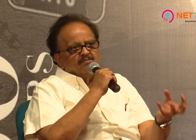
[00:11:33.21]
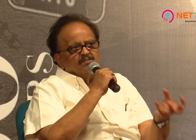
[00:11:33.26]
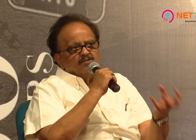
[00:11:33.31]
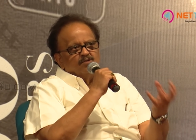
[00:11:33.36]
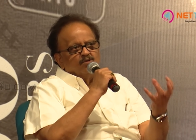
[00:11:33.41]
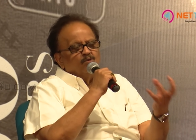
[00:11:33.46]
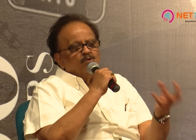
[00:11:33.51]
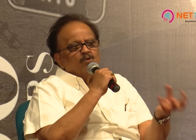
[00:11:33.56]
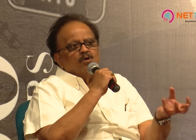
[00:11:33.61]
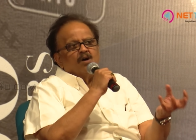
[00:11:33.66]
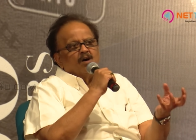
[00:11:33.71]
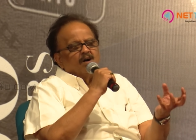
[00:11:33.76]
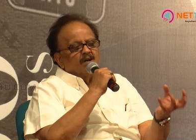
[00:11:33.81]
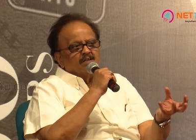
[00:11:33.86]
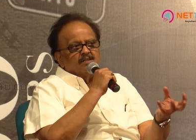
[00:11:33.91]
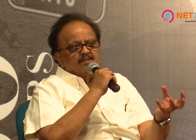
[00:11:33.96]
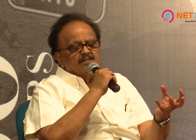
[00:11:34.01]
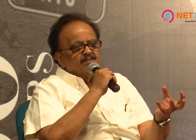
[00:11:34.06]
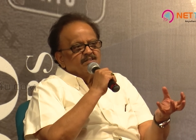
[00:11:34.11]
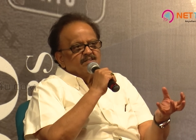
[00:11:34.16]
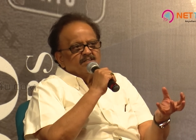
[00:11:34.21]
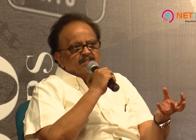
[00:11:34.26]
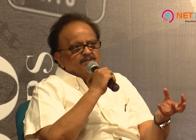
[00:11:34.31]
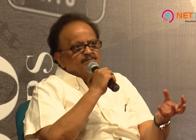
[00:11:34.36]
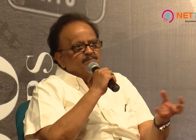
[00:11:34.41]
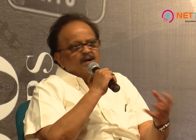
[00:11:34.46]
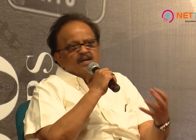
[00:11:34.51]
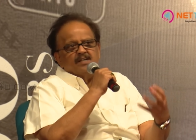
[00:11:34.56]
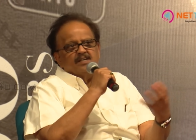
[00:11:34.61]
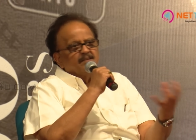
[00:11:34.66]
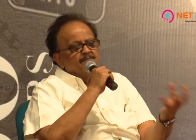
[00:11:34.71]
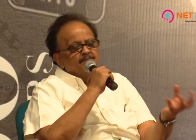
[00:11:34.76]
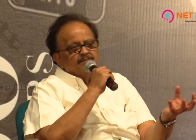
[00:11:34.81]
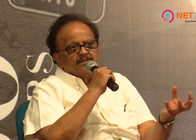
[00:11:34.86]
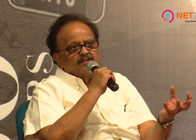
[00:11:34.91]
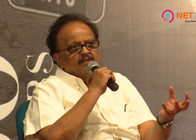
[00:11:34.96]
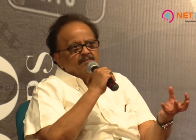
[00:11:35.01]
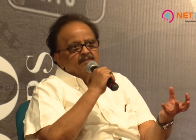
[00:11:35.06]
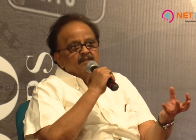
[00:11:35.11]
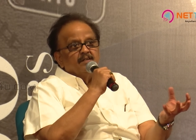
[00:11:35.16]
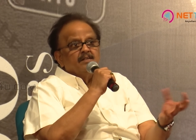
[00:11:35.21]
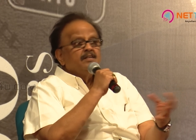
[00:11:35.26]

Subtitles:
No artist is by himself.